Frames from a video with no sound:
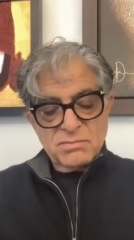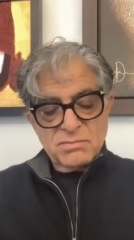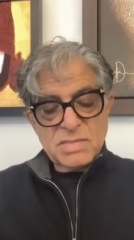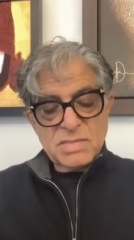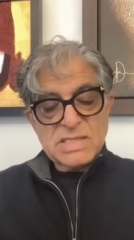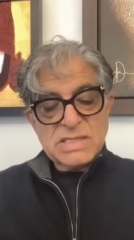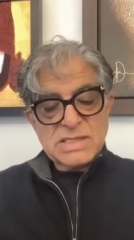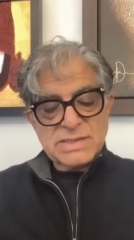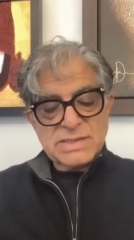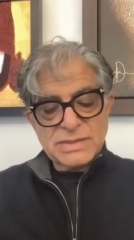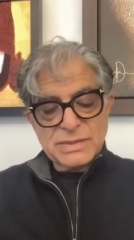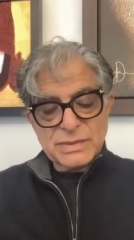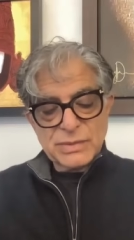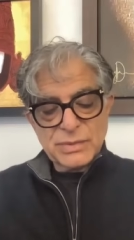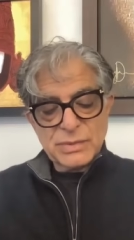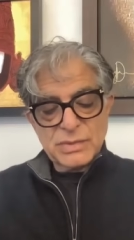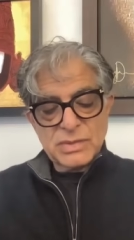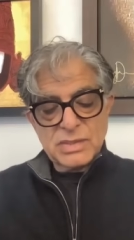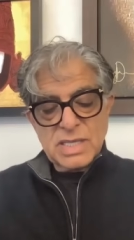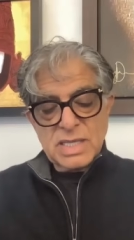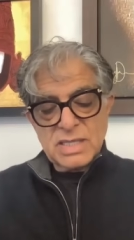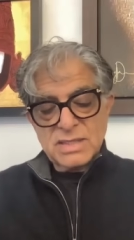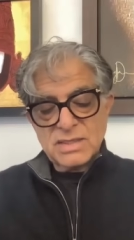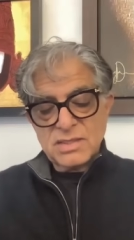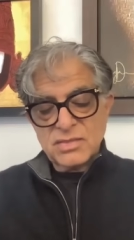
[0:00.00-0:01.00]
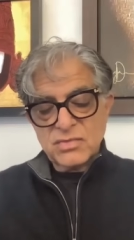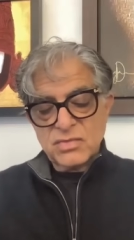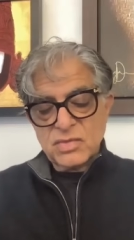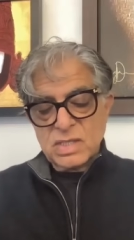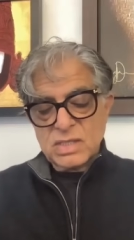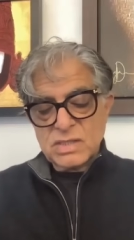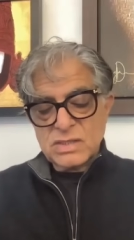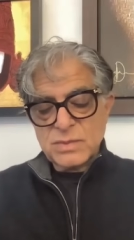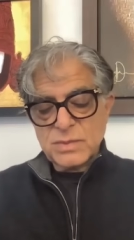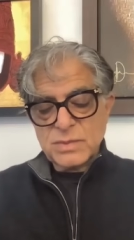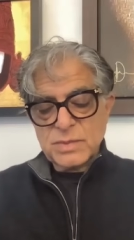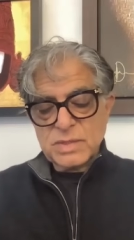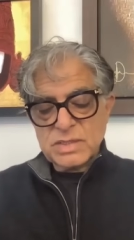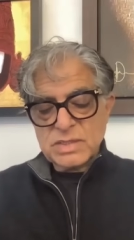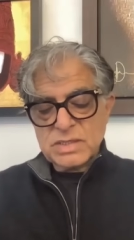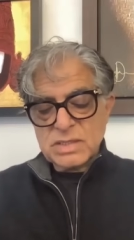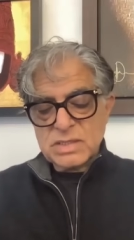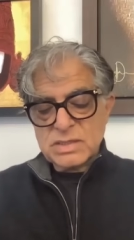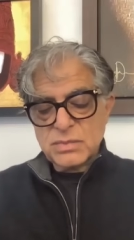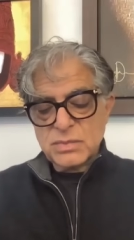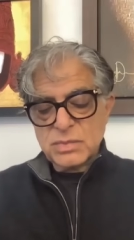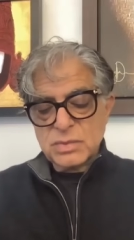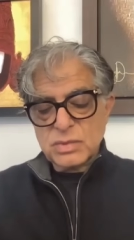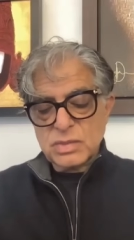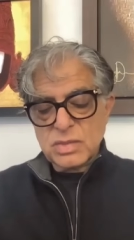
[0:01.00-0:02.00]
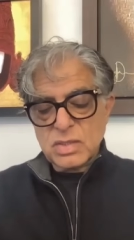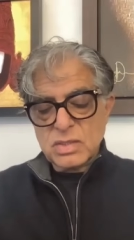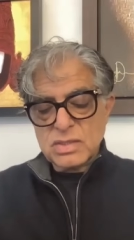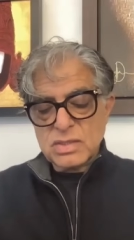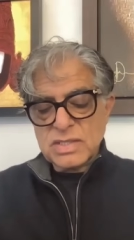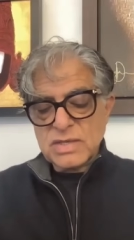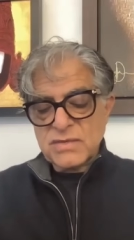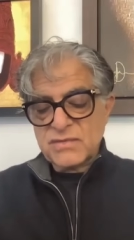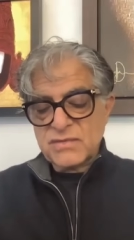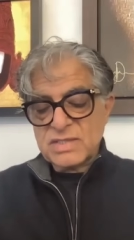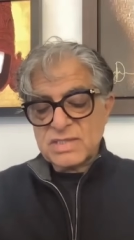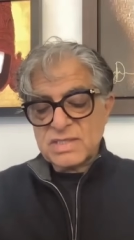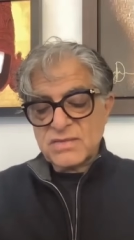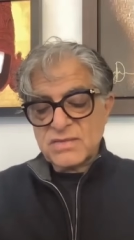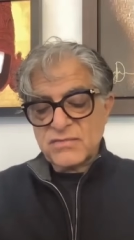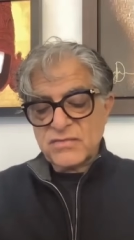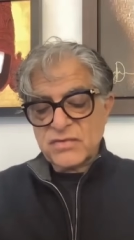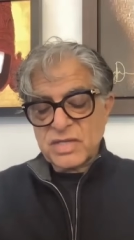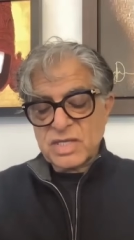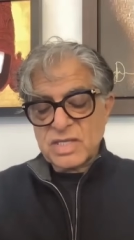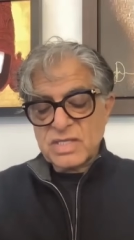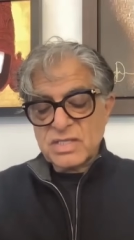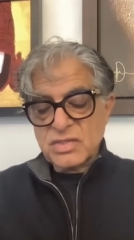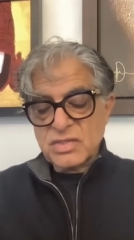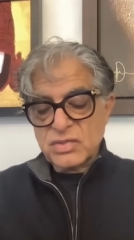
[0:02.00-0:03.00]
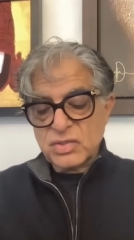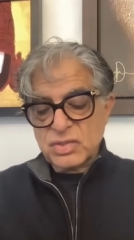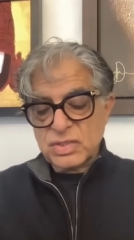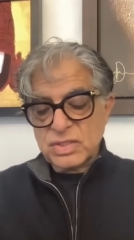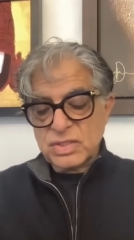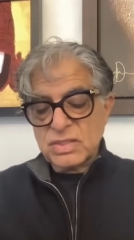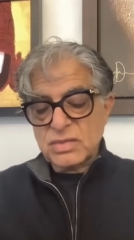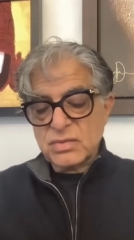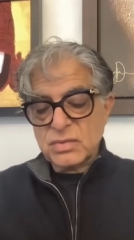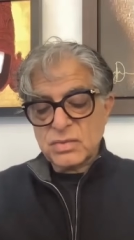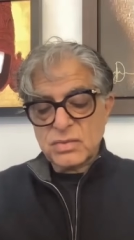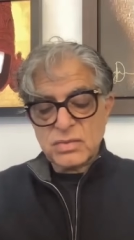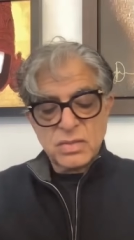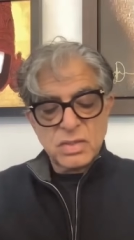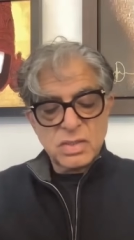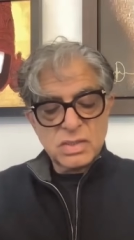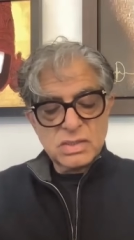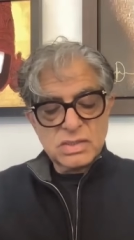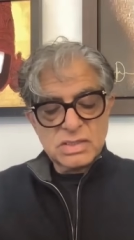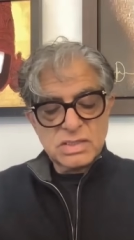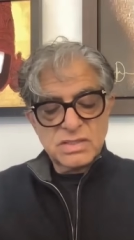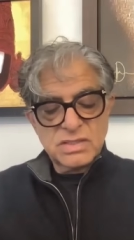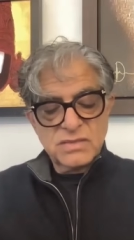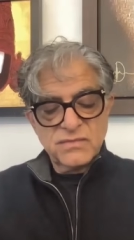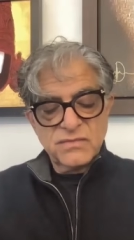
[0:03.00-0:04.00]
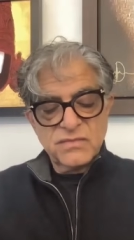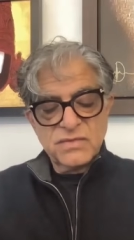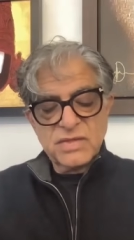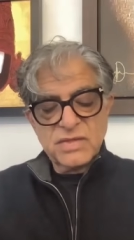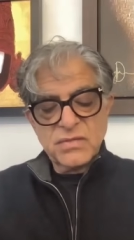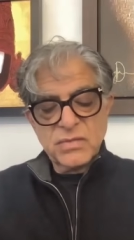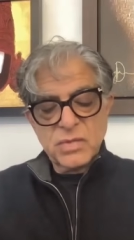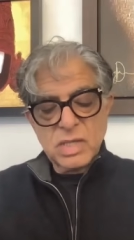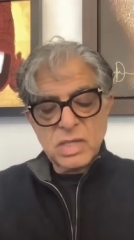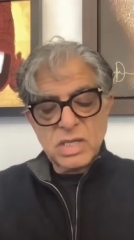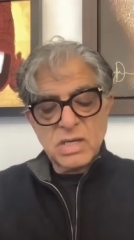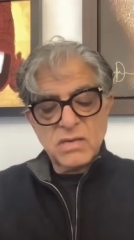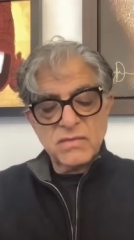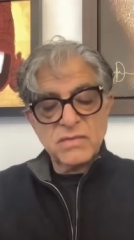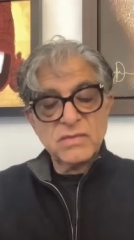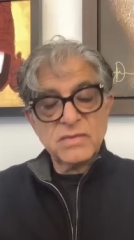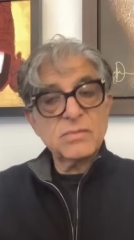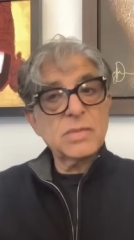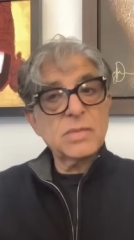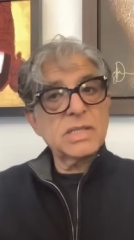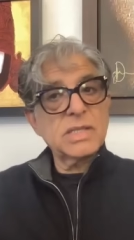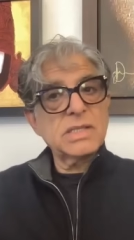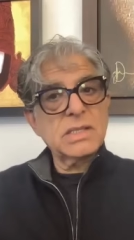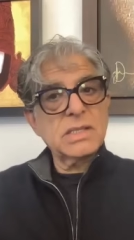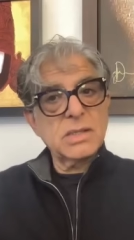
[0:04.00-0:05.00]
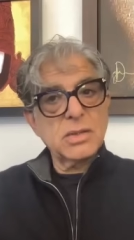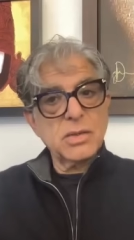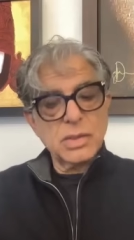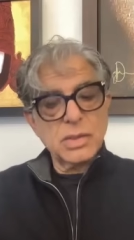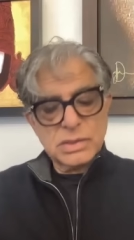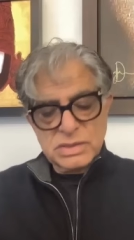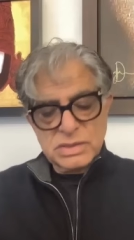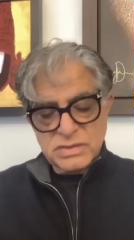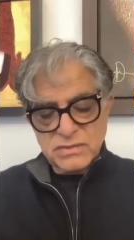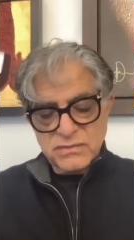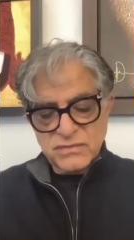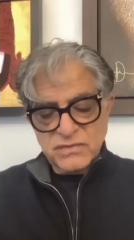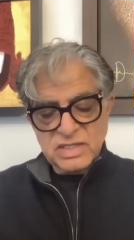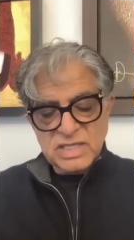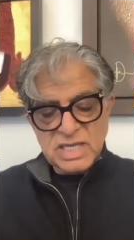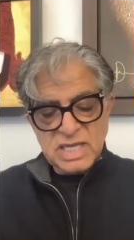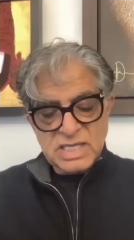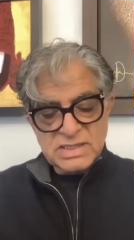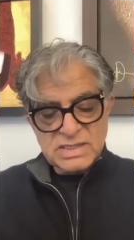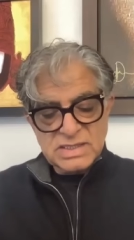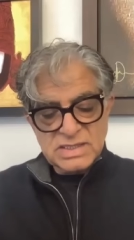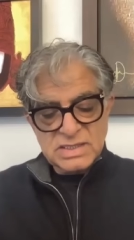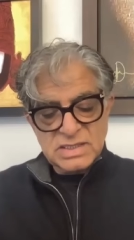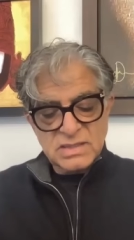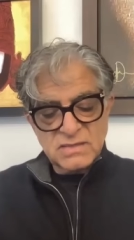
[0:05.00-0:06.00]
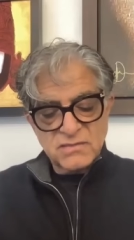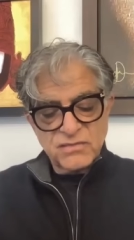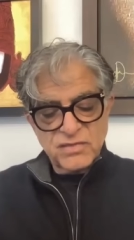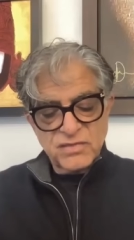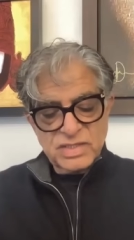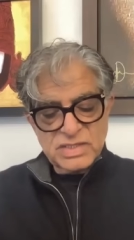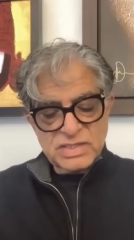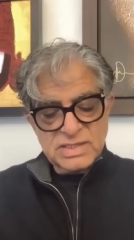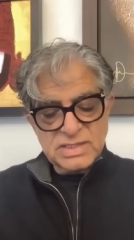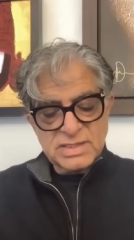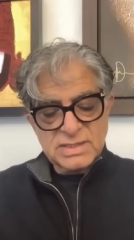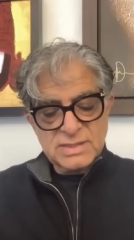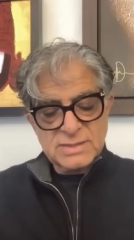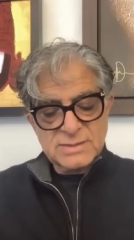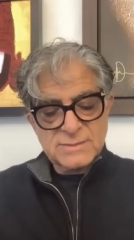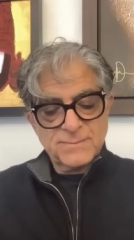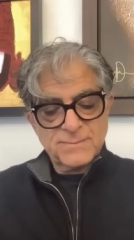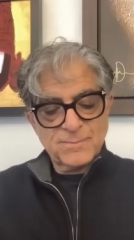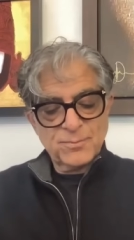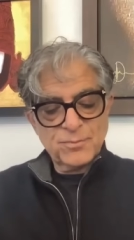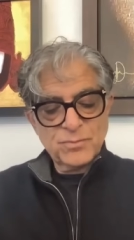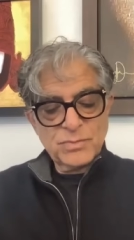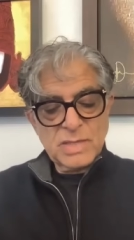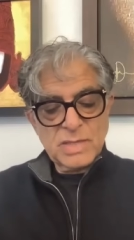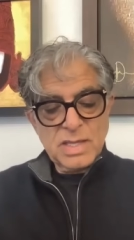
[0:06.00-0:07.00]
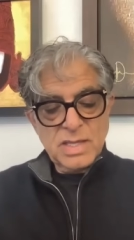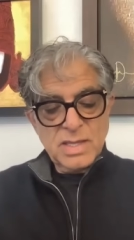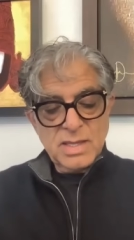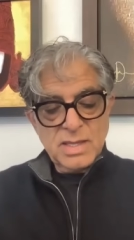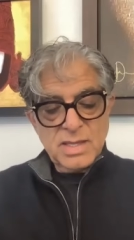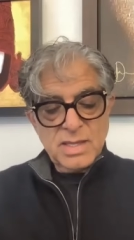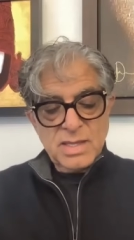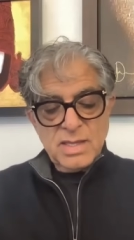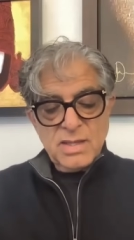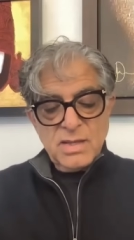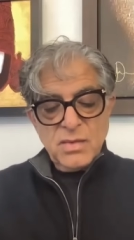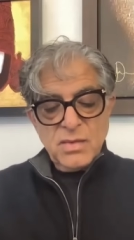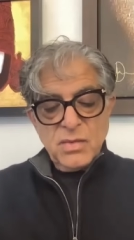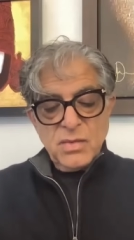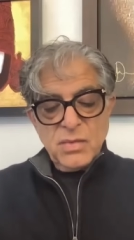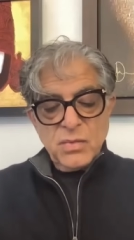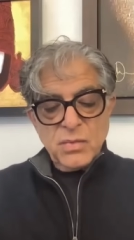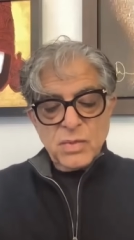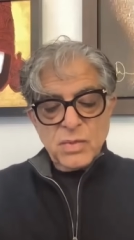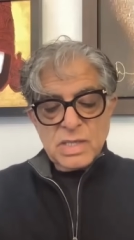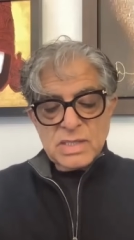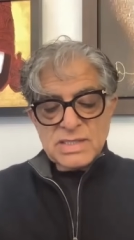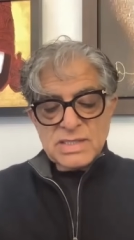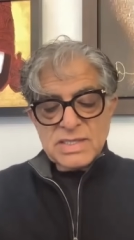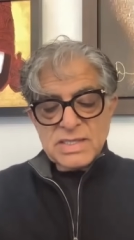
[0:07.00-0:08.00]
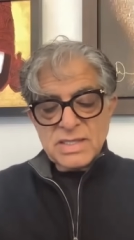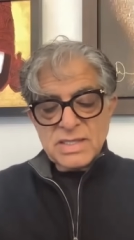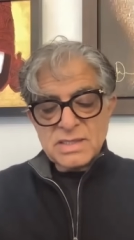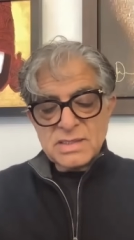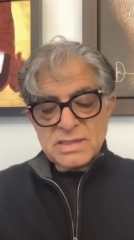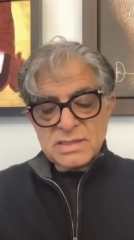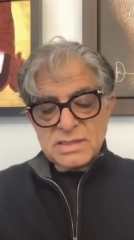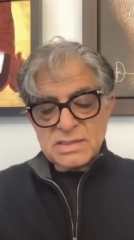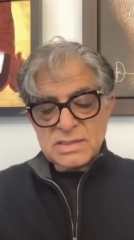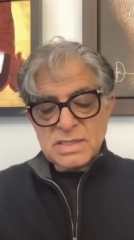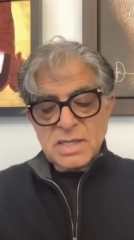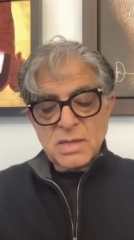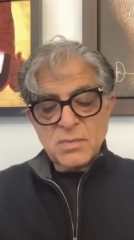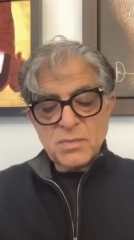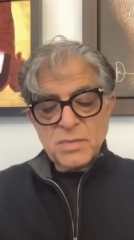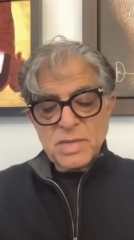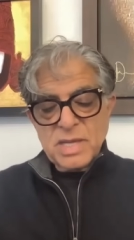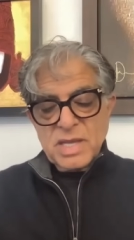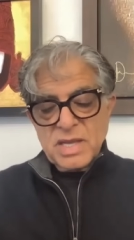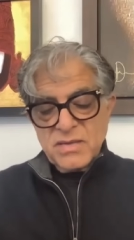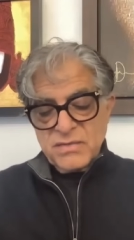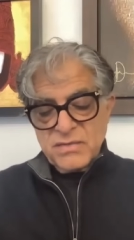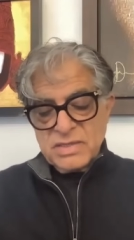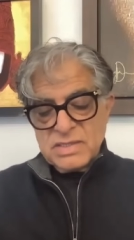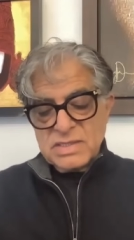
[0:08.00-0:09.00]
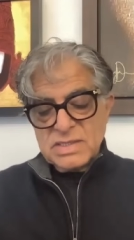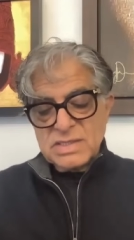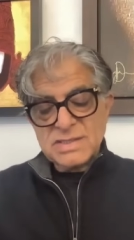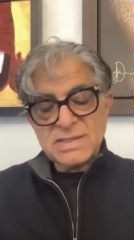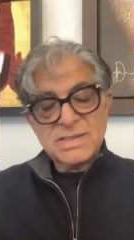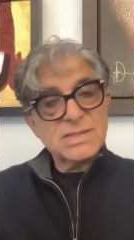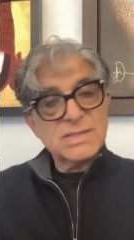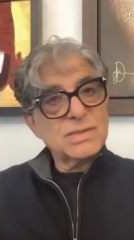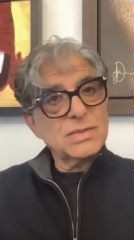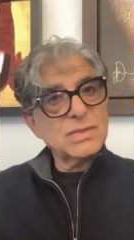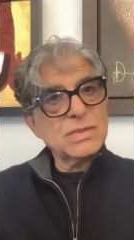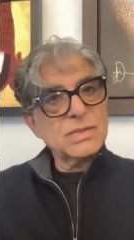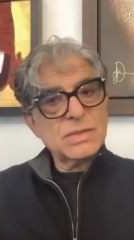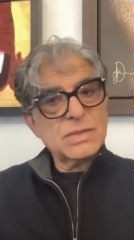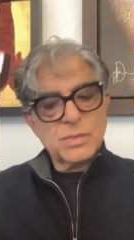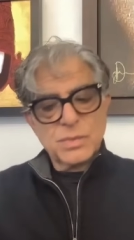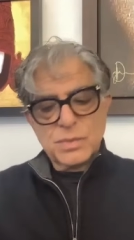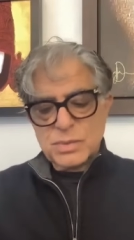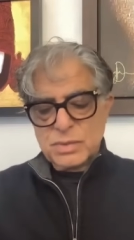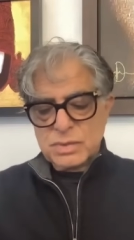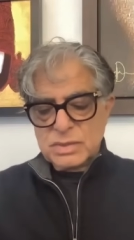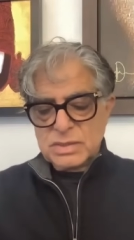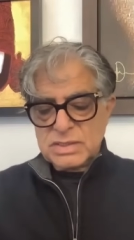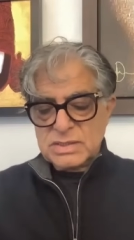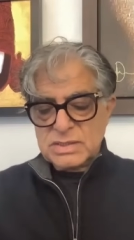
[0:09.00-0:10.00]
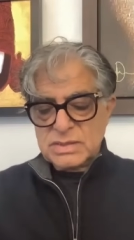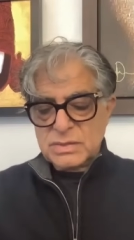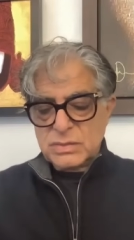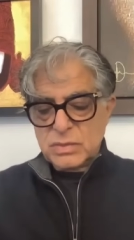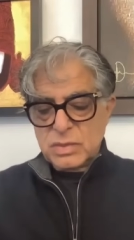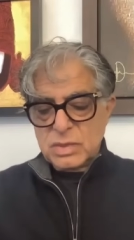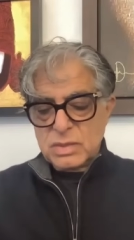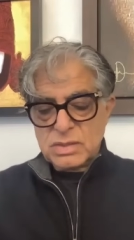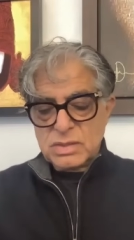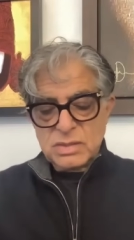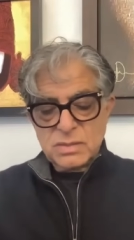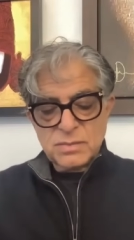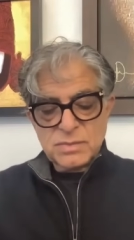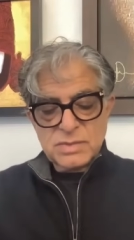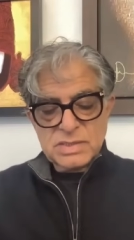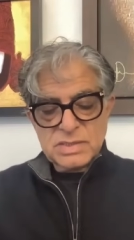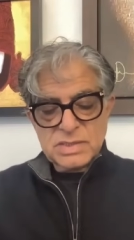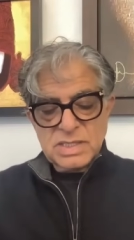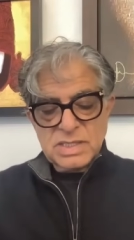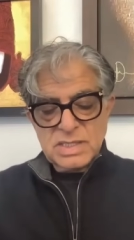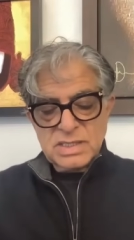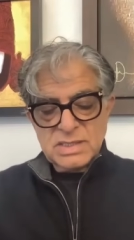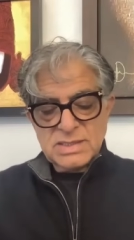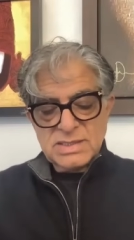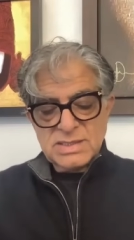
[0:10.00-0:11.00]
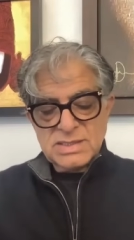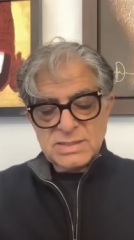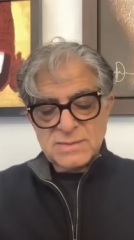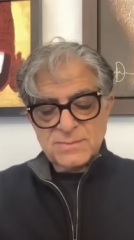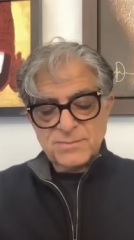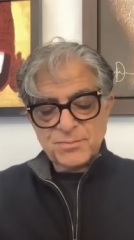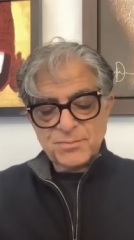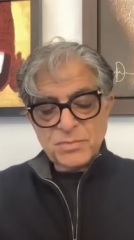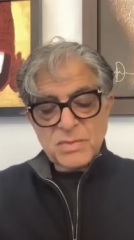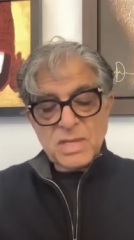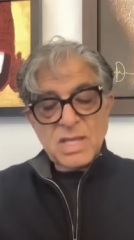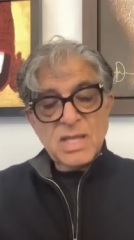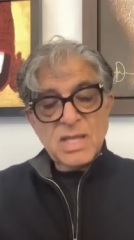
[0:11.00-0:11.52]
minuscule, and the transmitters would not have enough energy to cross it if they were governed by the laws of classical physics. While there is some evidence to support these quantum states,